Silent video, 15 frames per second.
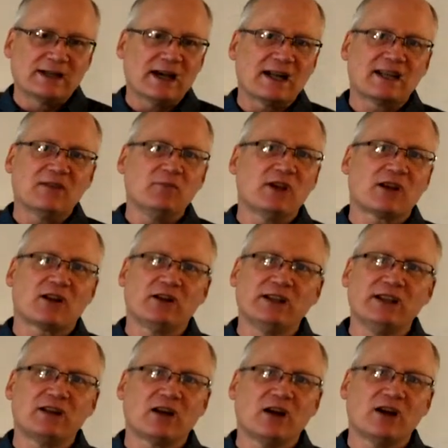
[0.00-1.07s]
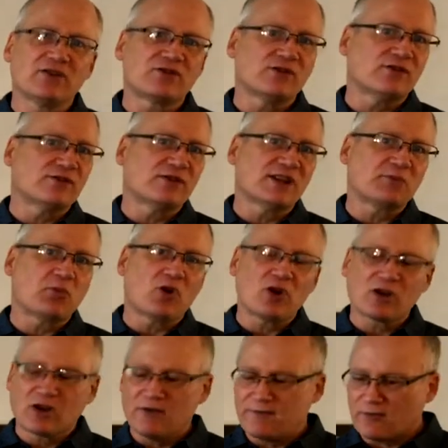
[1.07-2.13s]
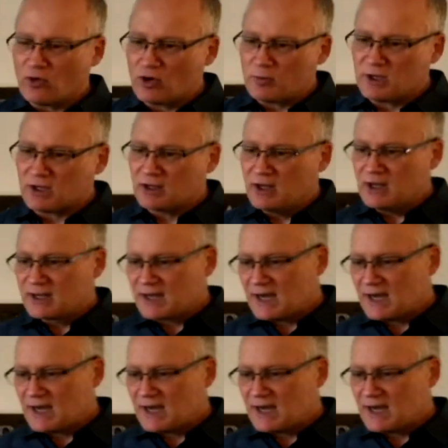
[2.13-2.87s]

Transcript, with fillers: God, give me a clean conscience. That's part of conforming.